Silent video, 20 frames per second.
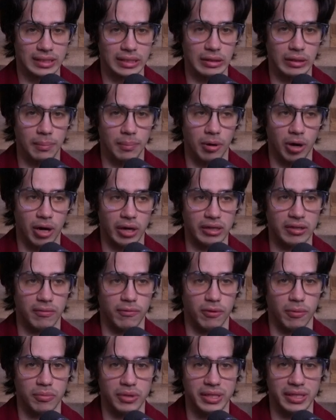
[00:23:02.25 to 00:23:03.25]
the body
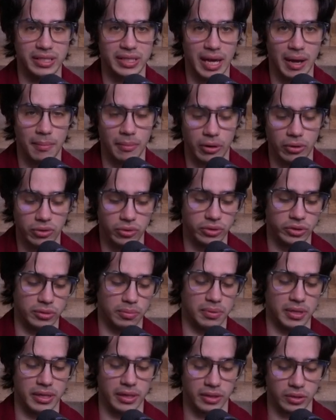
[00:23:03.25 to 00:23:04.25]
from these chemicals,
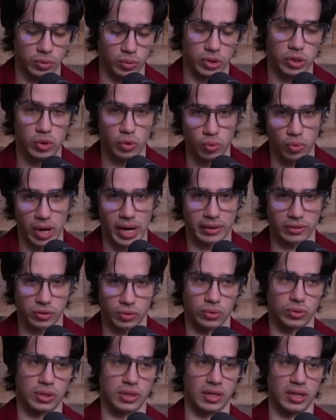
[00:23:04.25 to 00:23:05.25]
because when you
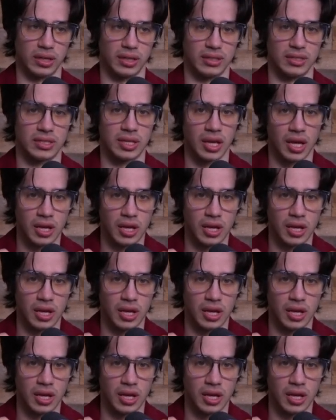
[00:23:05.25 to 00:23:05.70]
exercise,